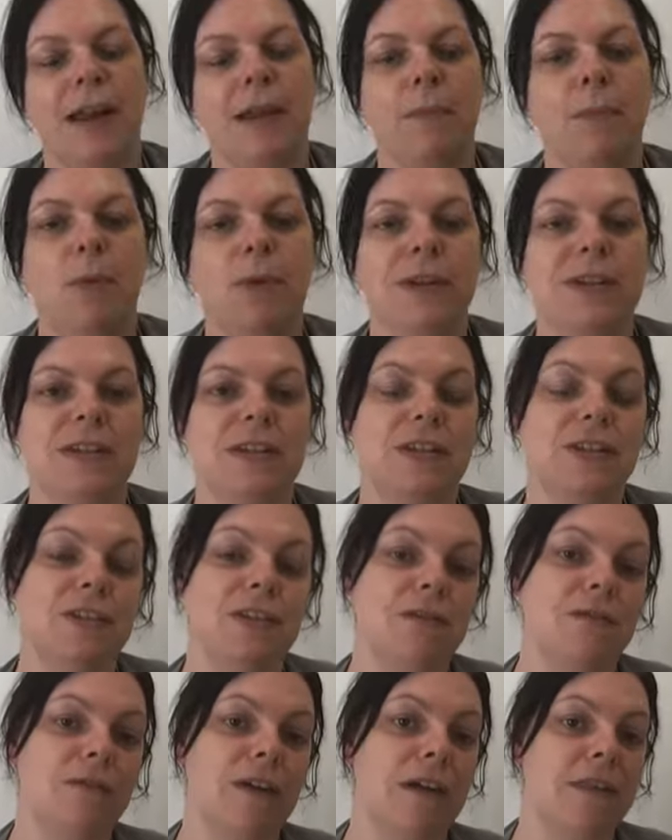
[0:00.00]
pointing to
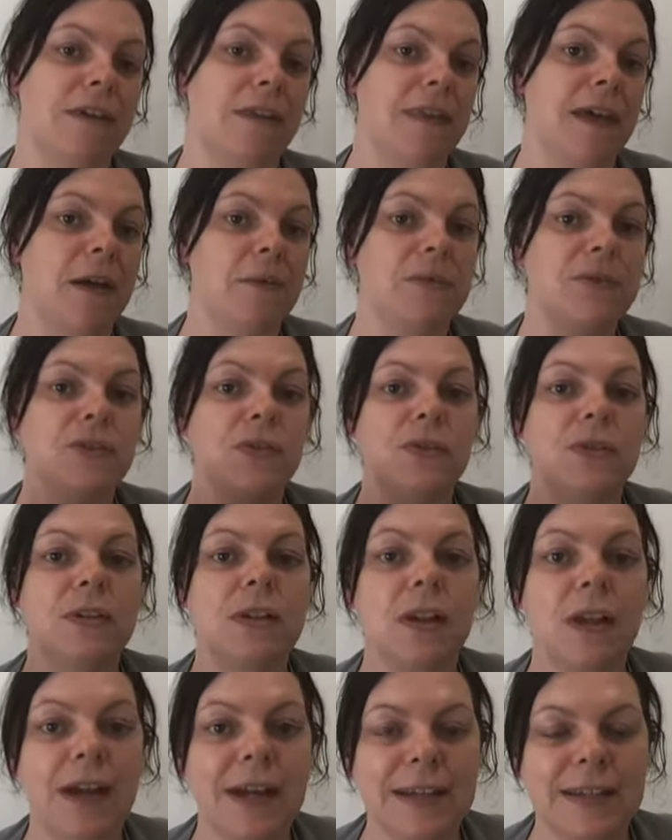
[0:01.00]
the fact that there was good
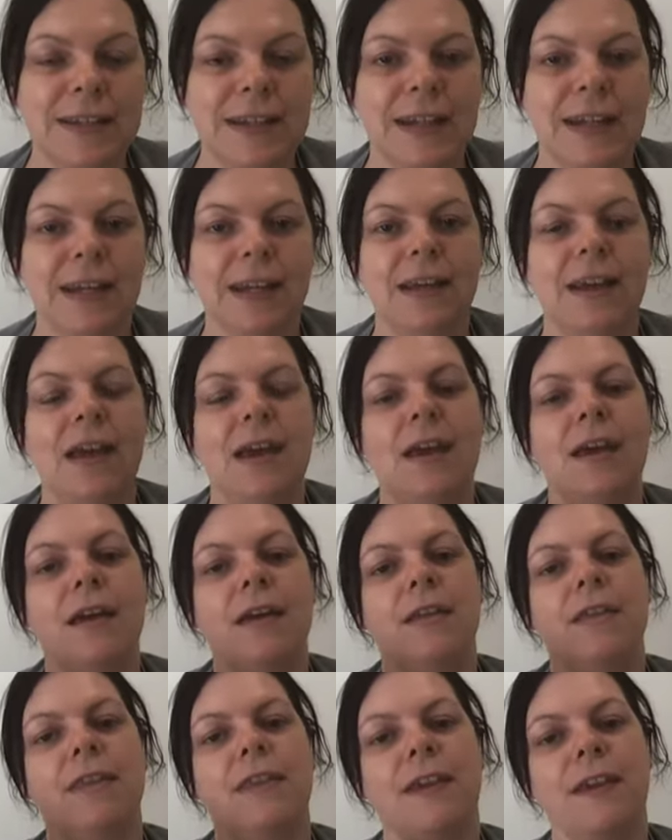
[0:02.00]
lighting.
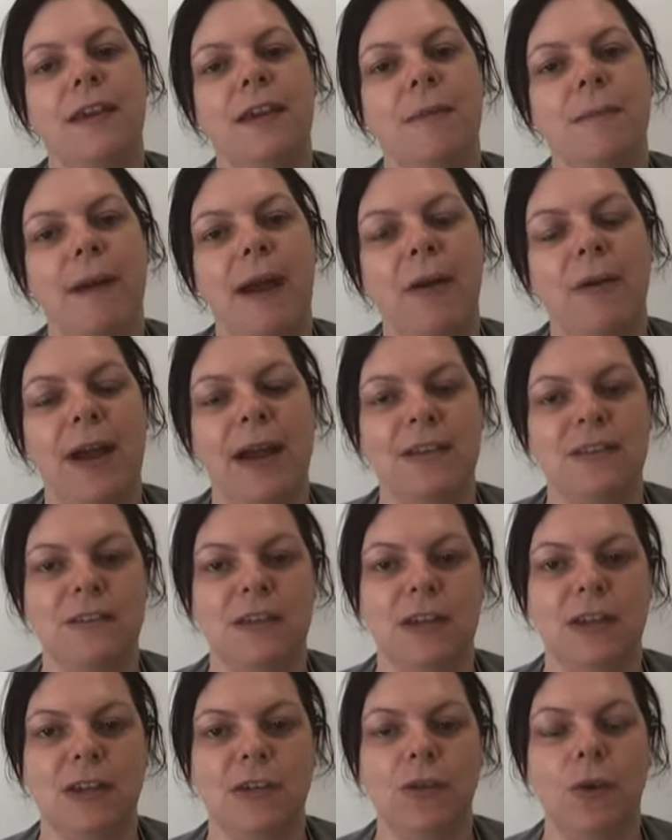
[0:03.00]
Think about
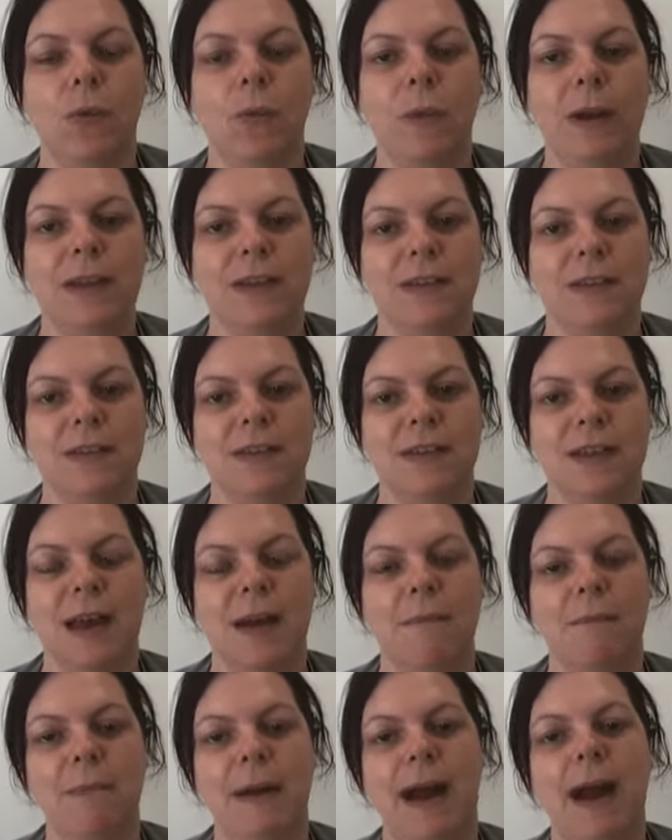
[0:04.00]
asking your witness
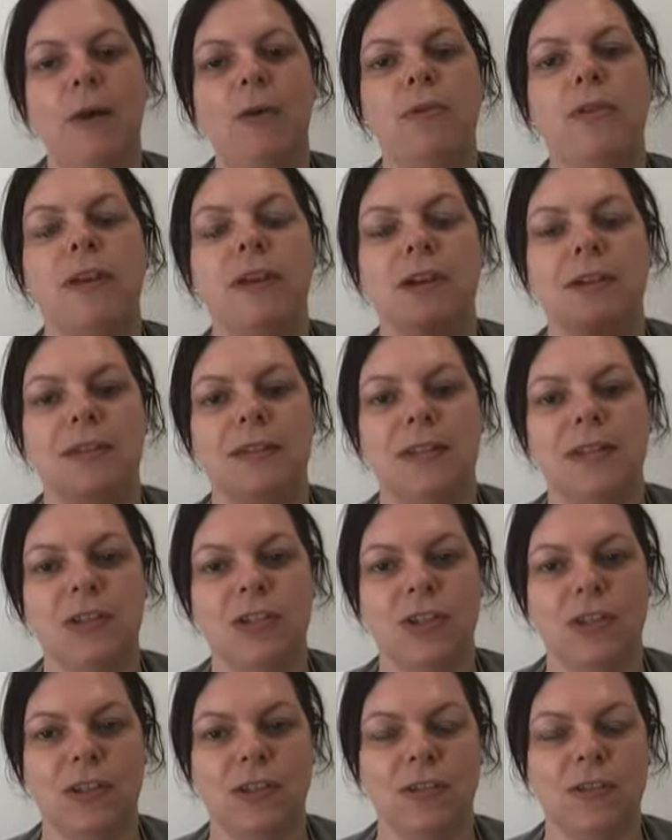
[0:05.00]
about the
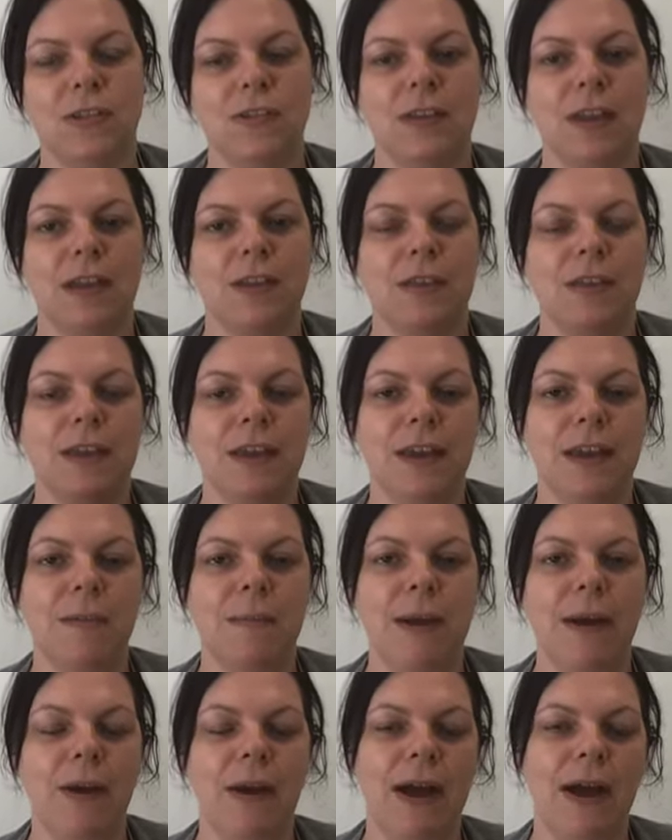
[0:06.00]
conditions and think
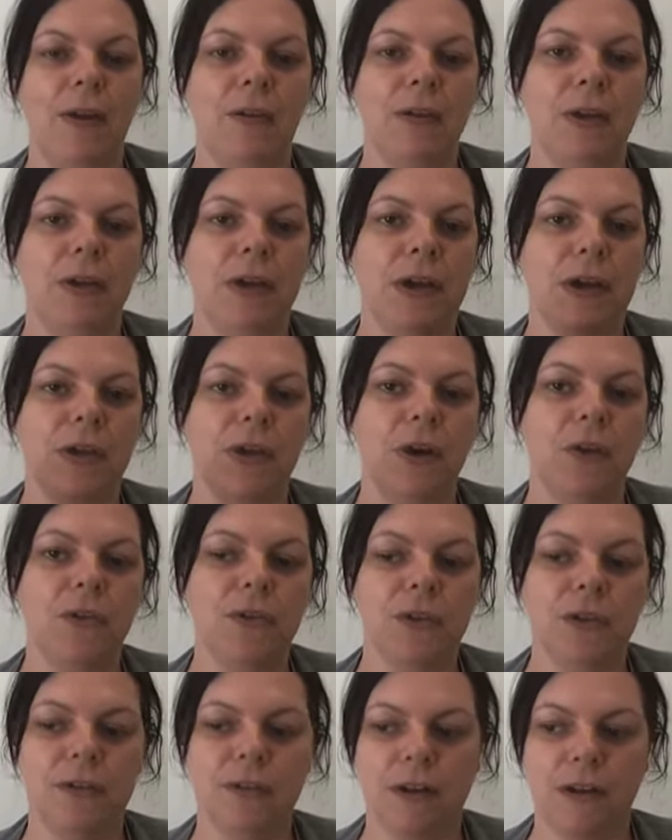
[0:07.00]
about how you can
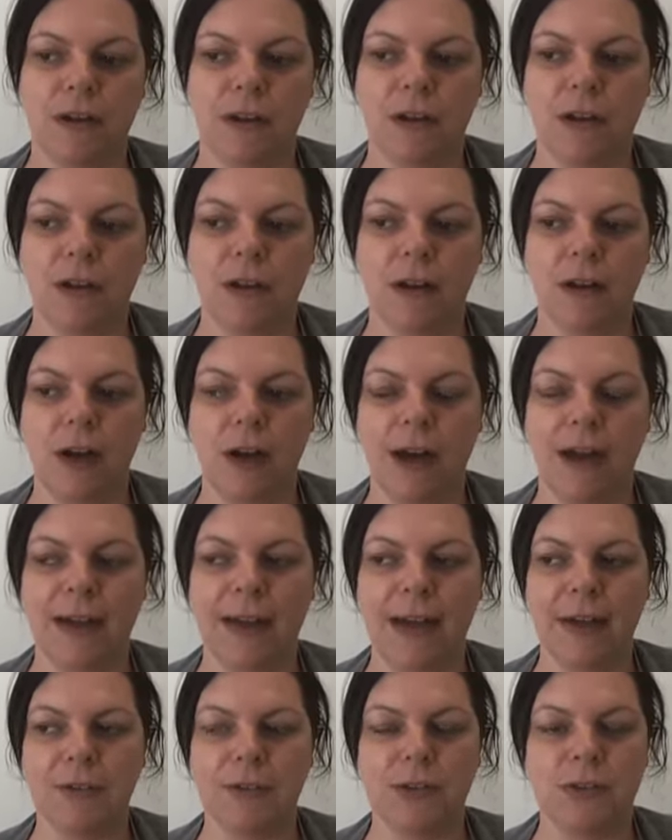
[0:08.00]

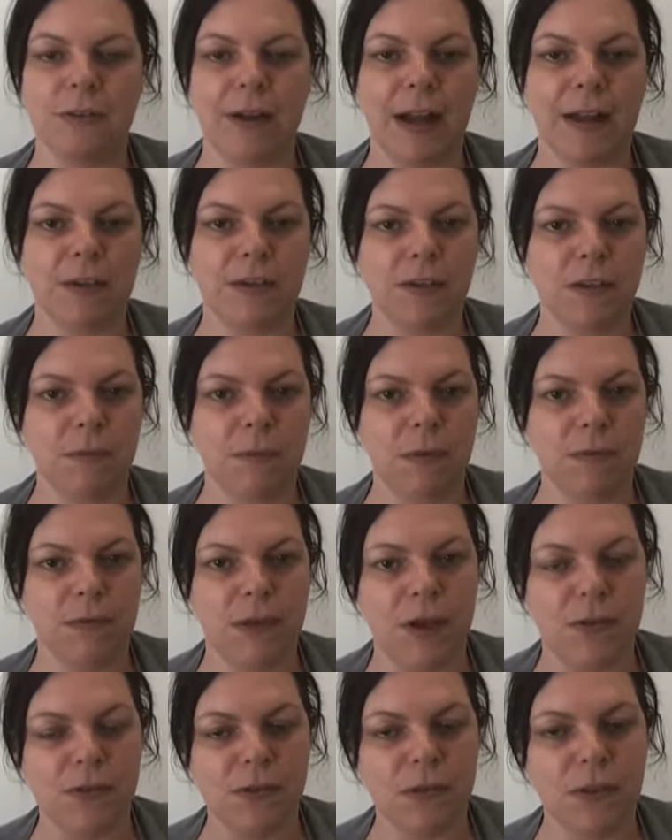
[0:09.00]
counteract some of
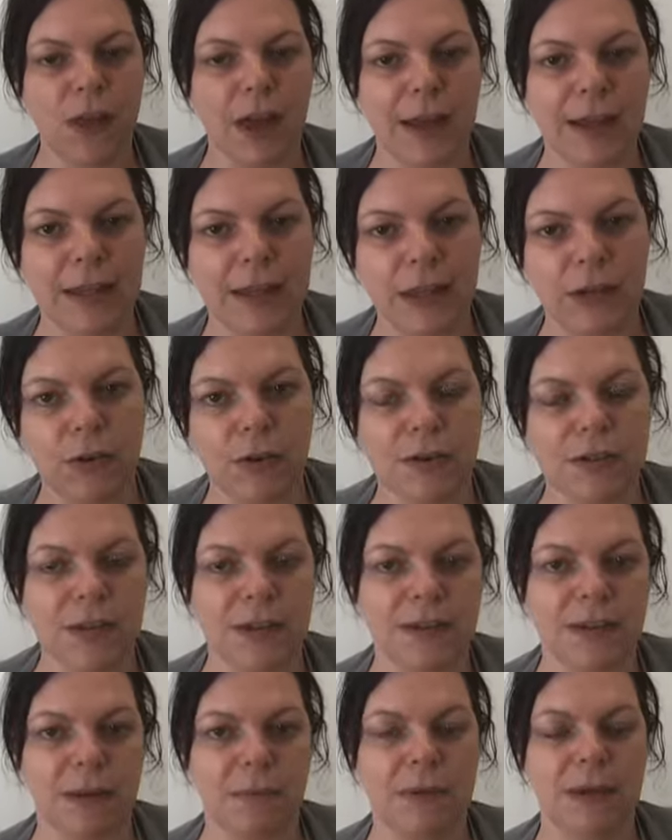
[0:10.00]
those likely
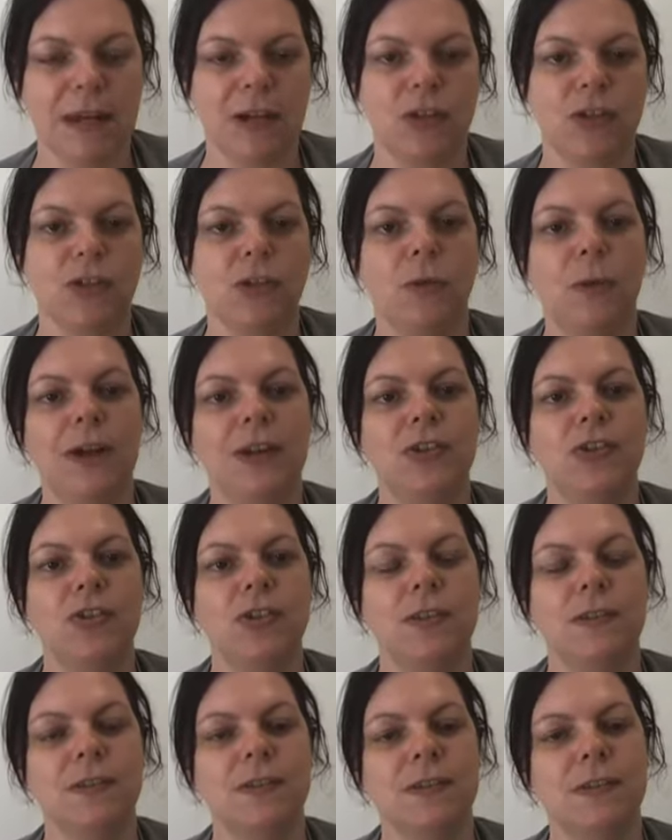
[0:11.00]
cross-examination
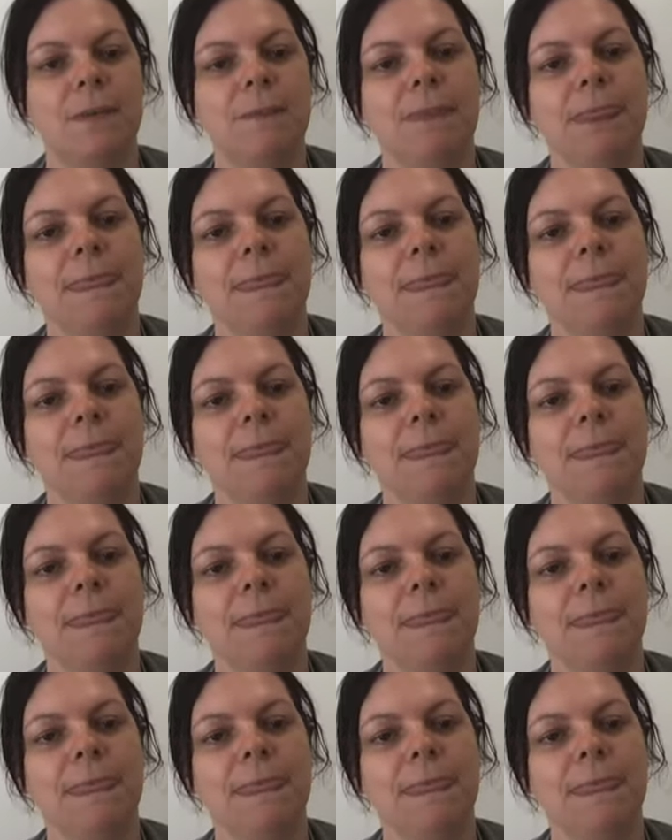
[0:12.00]
questions.